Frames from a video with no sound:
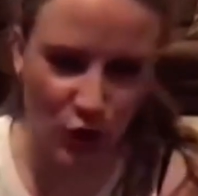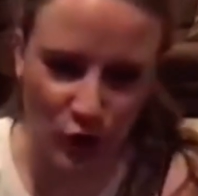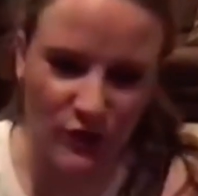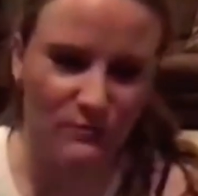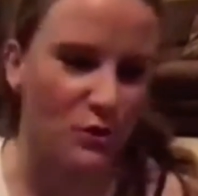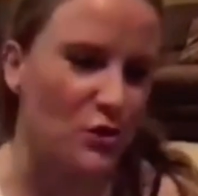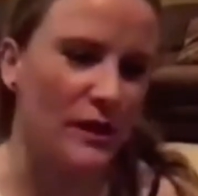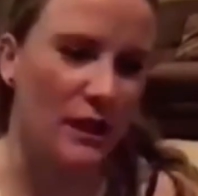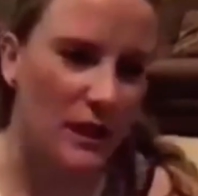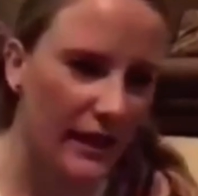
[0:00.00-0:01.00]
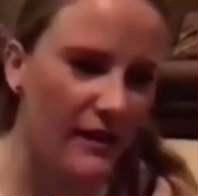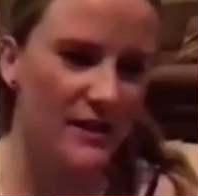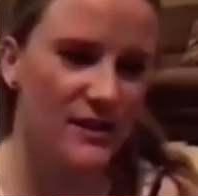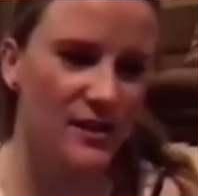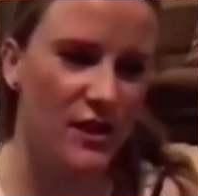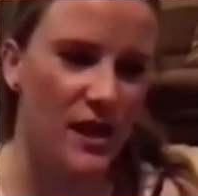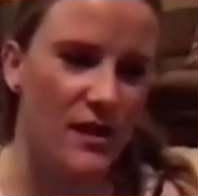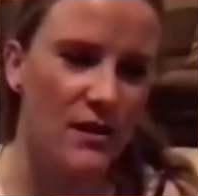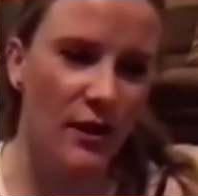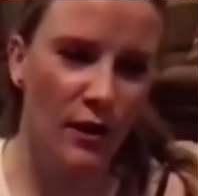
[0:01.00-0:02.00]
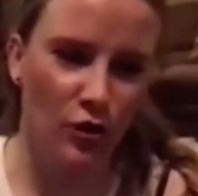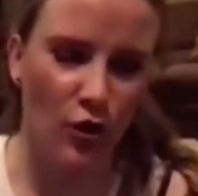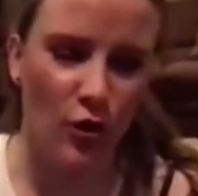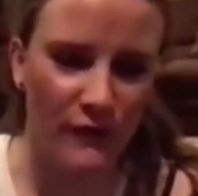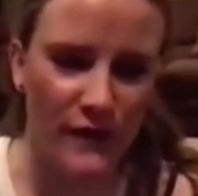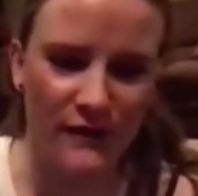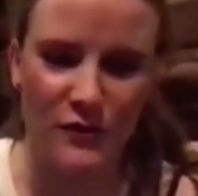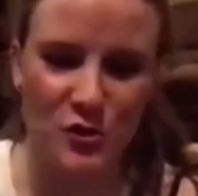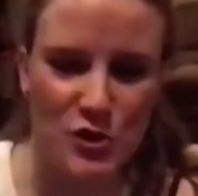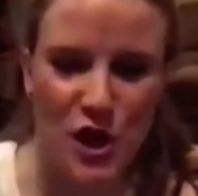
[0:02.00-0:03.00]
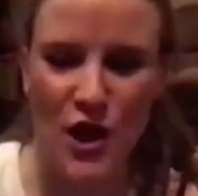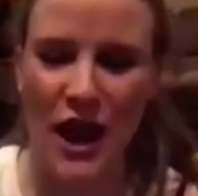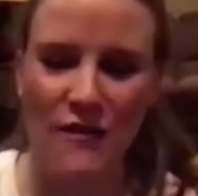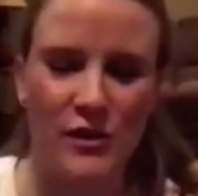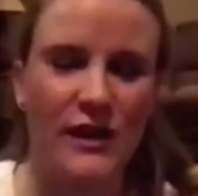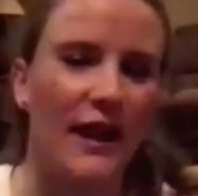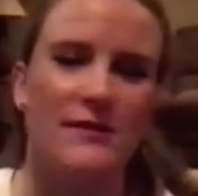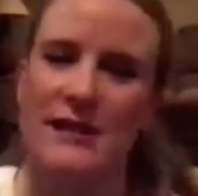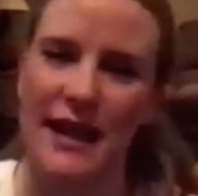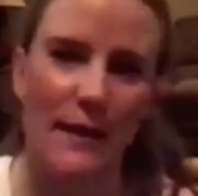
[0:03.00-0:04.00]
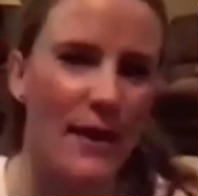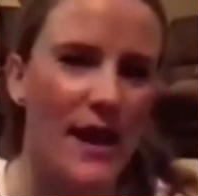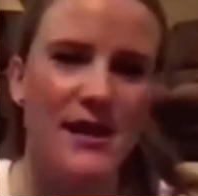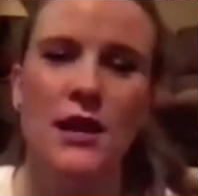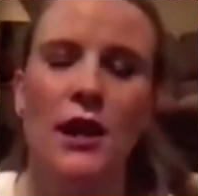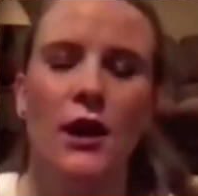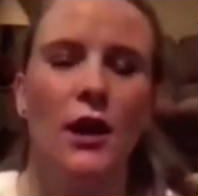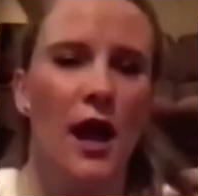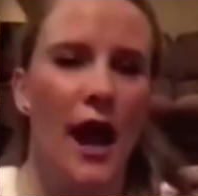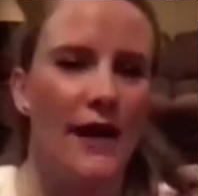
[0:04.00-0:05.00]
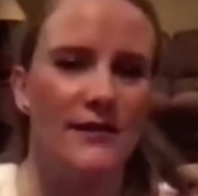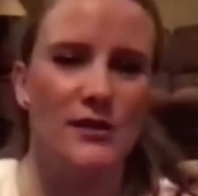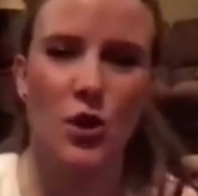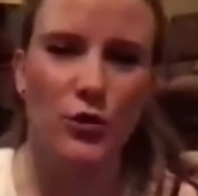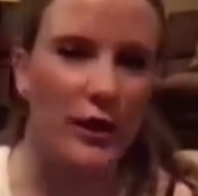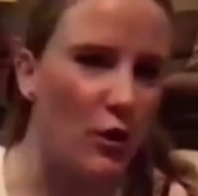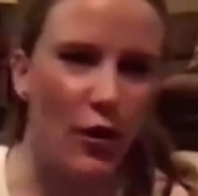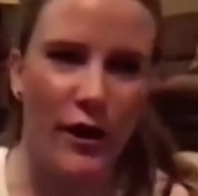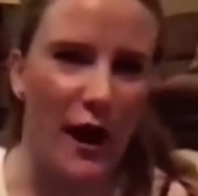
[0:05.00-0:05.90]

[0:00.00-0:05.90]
the between the lyrics, the the whole feel of the song, everything. I was like, I'm in. Had this whole thing